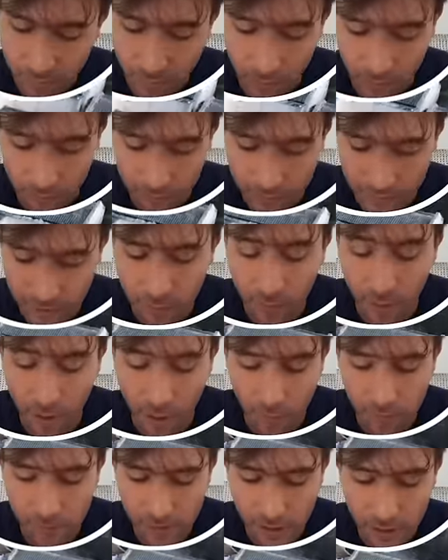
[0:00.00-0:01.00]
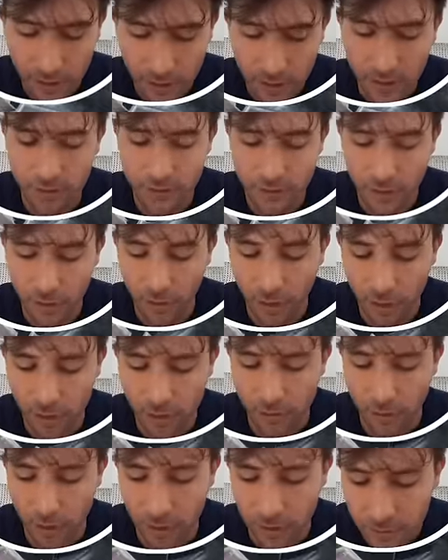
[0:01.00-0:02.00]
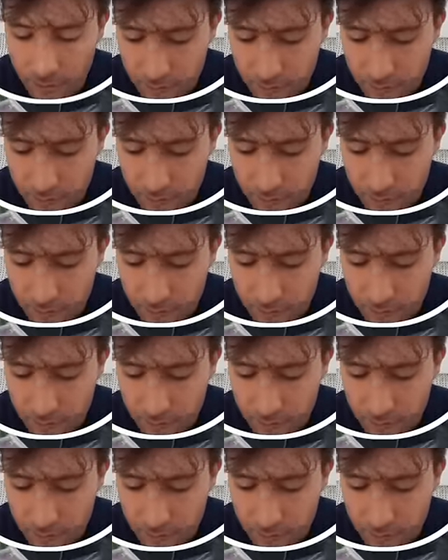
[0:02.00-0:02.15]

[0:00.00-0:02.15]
You see what I'm saying? So anyway.